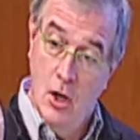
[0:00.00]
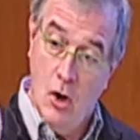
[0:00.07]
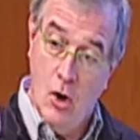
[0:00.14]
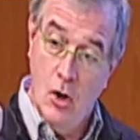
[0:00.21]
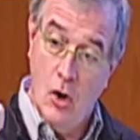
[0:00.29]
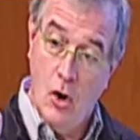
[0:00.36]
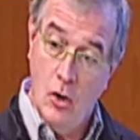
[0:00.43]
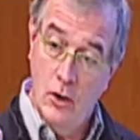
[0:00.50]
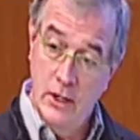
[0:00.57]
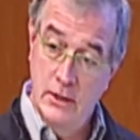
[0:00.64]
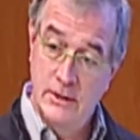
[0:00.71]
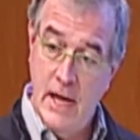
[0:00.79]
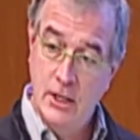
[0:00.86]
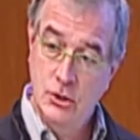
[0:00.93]
are, are,
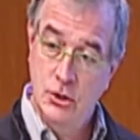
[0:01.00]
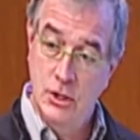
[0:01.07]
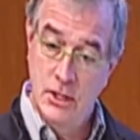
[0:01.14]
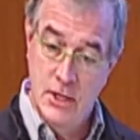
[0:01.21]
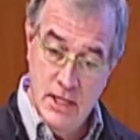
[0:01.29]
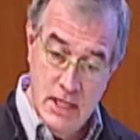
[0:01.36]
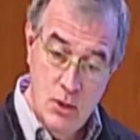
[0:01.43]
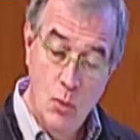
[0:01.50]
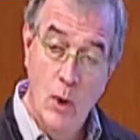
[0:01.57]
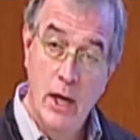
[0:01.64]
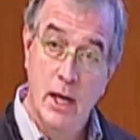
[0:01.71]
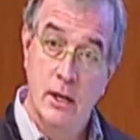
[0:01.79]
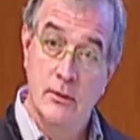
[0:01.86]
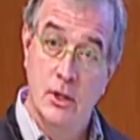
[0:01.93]
is actually the
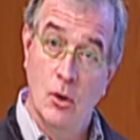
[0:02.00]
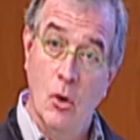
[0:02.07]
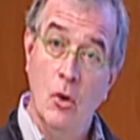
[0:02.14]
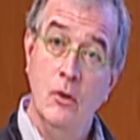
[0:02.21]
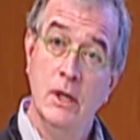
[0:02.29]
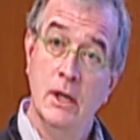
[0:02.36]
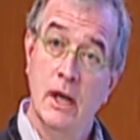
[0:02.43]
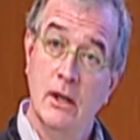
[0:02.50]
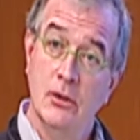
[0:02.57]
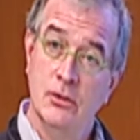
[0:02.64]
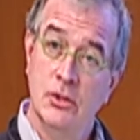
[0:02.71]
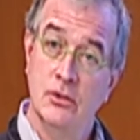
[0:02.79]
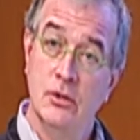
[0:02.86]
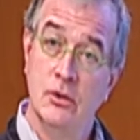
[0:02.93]
way that all the
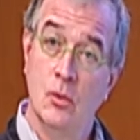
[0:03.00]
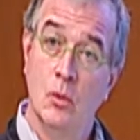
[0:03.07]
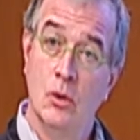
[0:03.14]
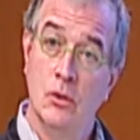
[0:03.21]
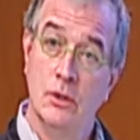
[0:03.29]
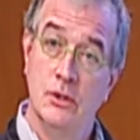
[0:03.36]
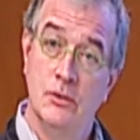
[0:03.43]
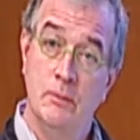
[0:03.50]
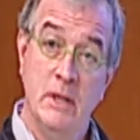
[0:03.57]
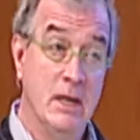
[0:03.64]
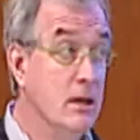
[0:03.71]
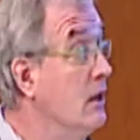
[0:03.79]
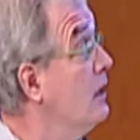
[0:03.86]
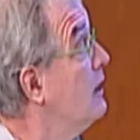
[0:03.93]
analysis in the world is
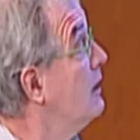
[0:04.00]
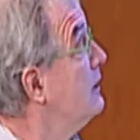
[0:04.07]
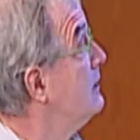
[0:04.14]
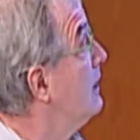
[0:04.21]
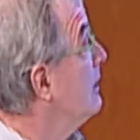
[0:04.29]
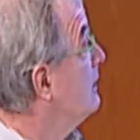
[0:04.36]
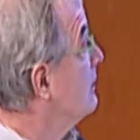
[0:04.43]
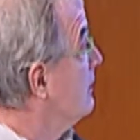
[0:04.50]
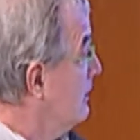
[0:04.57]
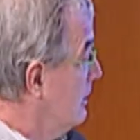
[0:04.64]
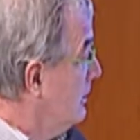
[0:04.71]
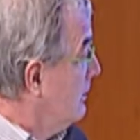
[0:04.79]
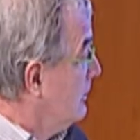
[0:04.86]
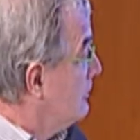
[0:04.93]
being uh, done.
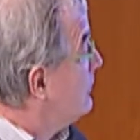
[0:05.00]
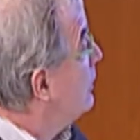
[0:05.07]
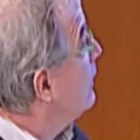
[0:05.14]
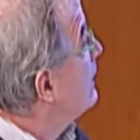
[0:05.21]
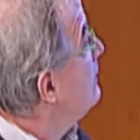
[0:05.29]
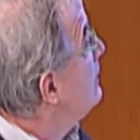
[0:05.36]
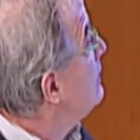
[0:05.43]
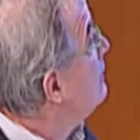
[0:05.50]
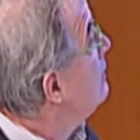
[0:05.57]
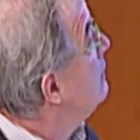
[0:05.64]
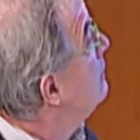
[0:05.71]
So I think